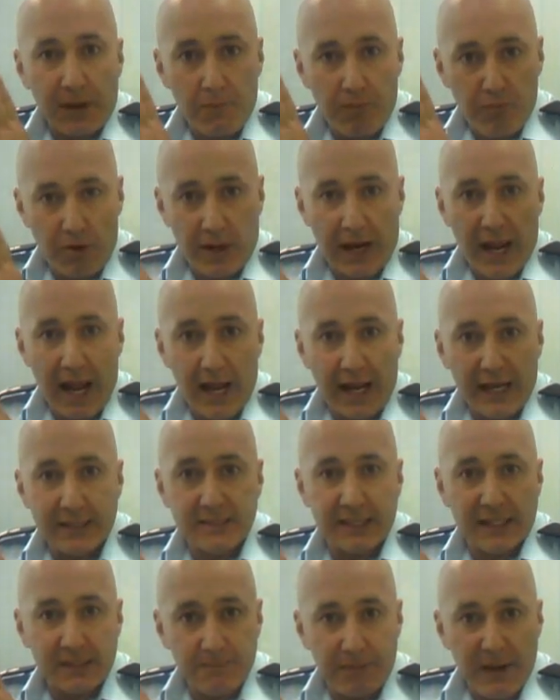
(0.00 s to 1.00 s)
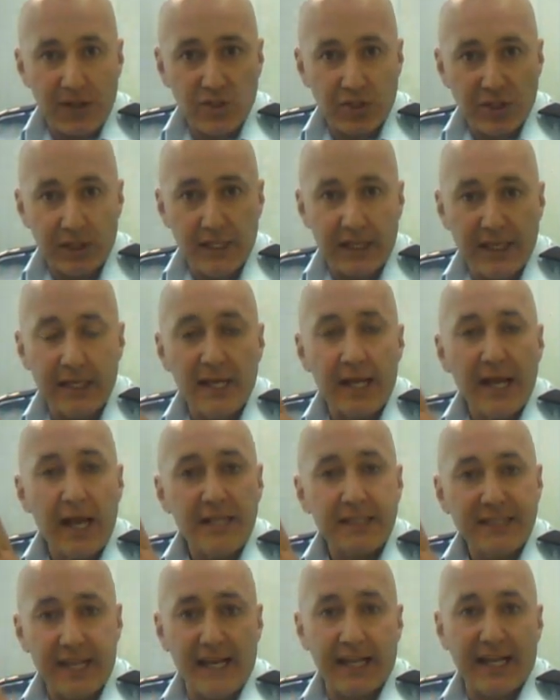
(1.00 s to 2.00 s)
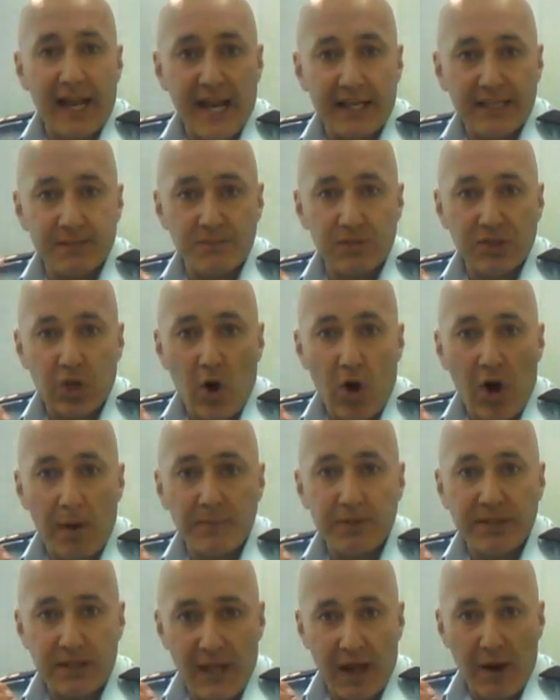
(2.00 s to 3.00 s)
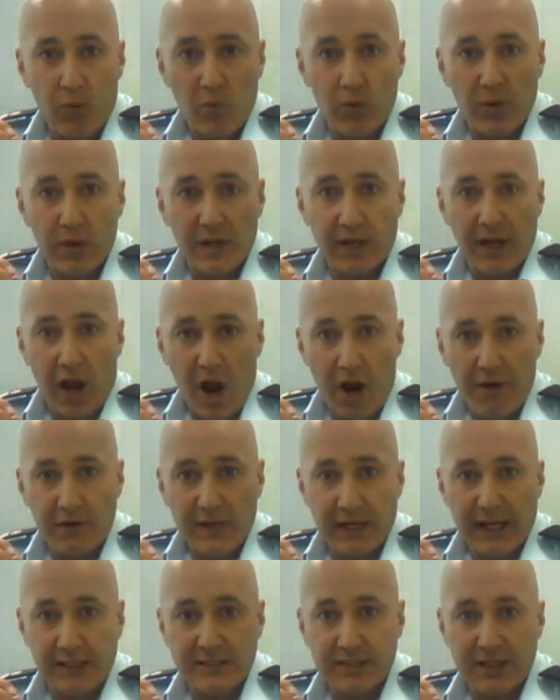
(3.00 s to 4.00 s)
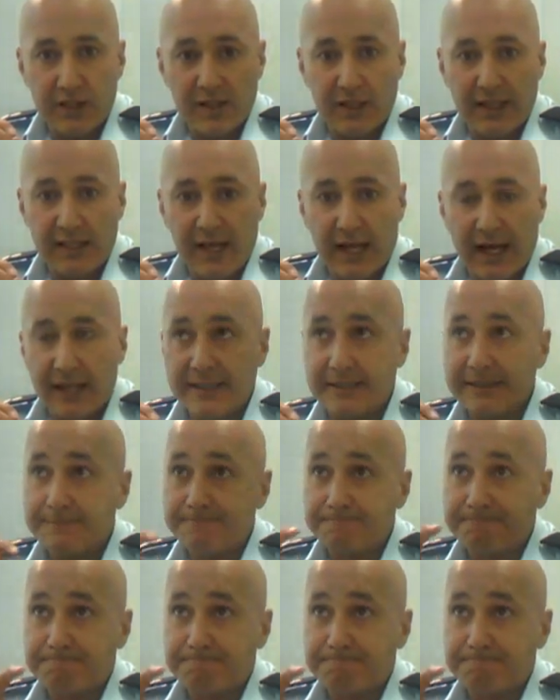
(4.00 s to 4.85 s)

brigades especially, dedicate some time to that work over the next 30 days.